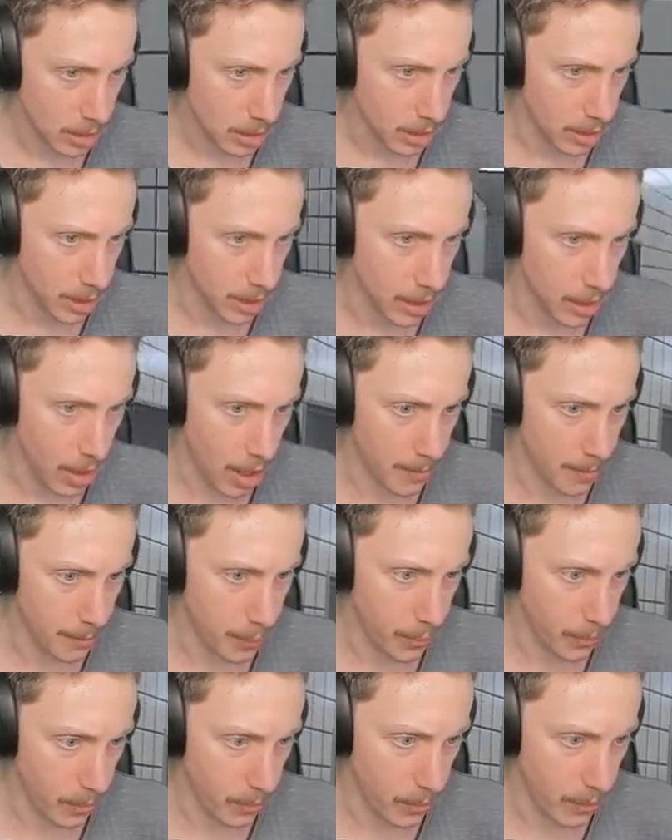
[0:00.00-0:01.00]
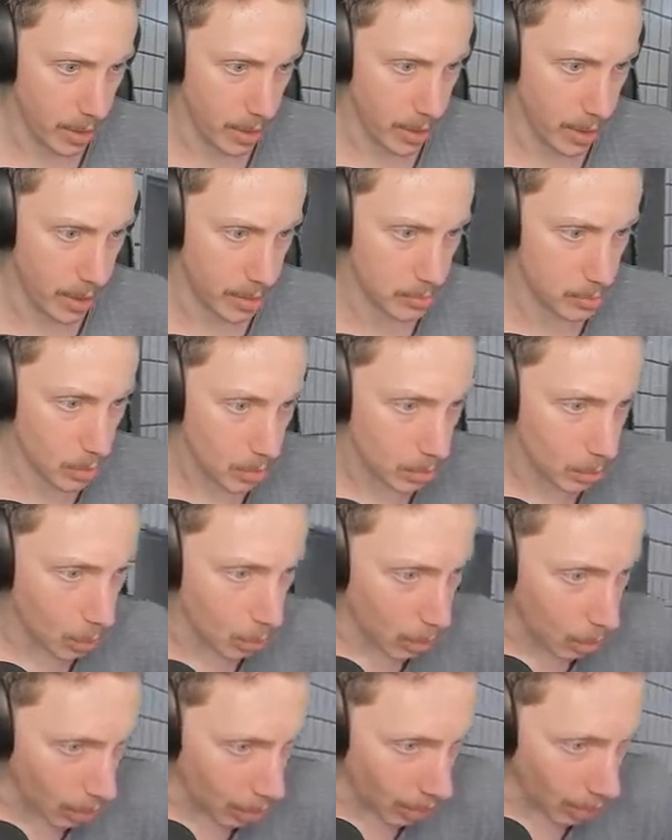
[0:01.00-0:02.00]
Uh, I'm pretty...
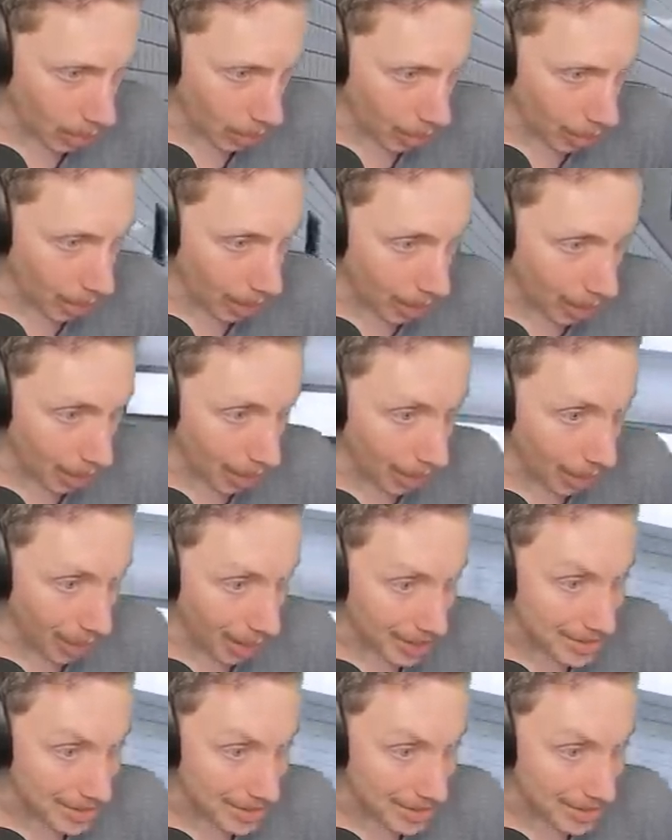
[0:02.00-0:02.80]
Oh,